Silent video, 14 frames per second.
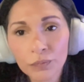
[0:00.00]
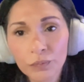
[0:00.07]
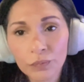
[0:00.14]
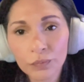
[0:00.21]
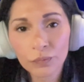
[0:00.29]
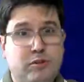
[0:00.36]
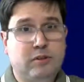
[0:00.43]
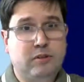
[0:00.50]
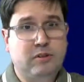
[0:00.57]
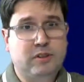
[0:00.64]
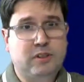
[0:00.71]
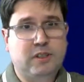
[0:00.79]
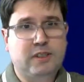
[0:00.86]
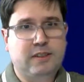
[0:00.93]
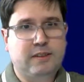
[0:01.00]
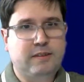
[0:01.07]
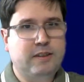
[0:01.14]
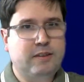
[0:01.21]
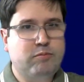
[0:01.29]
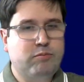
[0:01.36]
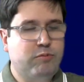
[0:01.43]
Yeah,
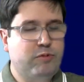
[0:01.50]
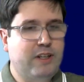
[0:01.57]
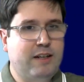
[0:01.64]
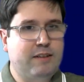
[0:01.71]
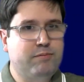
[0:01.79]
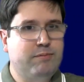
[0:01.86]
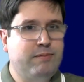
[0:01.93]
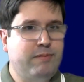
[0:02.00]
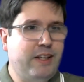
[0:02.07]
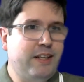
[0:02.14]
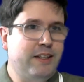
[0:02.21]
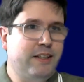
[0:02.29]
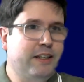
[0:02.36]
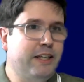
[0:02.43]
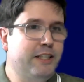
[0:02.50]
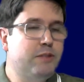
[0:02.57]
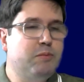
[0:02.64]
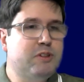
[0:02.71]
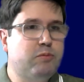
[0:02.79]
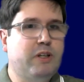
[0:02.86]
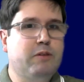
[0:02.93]
absolutely. We had many
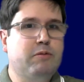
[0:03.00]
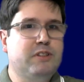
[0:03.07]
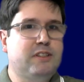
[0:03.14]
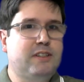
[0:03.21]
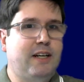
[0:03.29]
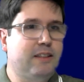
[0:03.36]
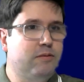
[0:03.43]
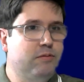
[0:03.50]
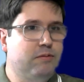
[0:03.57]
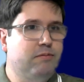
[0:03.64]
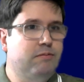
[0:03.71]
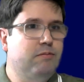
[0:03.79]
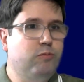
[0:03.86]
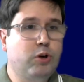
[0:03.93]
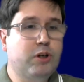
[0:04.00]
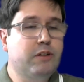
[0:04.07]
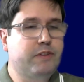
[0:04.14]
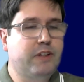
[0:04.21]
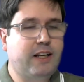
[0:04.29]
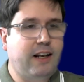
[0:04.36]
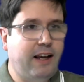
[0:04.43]
engagements where we started working
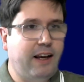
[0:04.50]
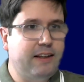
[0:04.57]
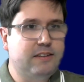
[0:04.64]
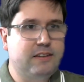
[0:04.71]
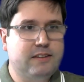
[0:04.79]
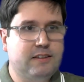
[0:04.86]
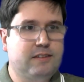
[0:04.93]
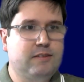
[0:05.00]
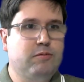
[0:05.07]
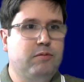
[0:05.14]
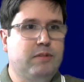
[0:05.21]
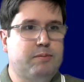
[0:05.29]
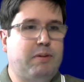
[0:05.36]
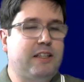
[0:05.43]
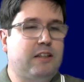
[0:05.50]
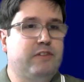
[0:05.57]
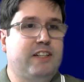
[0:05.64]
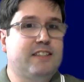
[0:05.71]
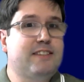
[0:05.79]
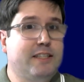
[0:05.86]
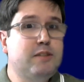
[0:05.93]
with the clients as part of
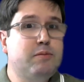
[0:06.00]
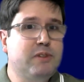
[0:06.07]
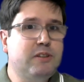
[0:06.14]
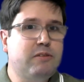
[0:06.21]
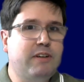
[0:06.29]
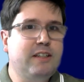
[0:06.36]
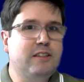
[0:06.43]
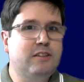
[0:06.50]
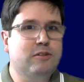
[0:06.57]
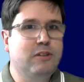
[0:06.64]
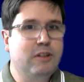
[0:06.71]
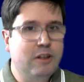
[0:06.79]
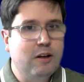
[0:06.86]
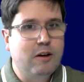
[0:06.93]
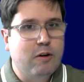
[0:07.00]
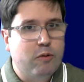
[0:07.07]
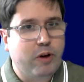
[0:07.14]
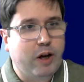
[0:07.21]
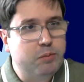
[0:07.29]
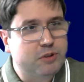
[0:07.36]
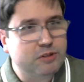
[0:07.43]
an assessment, right? So
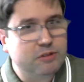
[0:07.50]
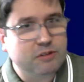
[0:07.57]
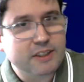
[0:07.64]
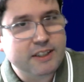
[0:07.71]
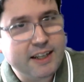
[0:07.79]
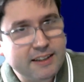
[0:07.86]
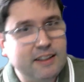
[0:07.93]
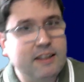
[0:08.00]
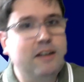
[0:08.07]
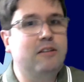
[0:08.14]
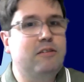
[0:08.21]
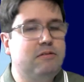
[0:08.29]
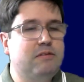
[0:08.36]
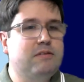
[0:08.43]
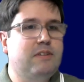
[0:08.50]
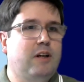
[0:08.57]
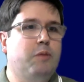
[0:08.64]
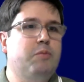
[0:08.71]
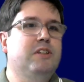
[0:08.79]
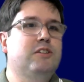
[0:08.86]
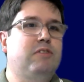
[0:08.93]
we help to get down,
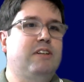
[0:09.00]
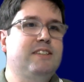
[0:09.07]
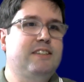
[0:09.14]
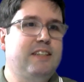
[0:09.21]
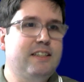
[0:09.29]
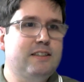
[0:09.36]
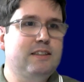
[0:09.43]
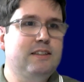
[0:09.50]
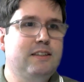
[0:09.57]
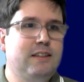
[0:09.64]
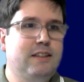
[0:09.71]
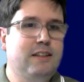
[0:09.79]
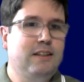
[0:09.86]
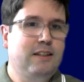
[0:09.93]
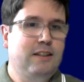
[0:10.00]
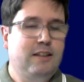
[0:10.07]
help them to assess the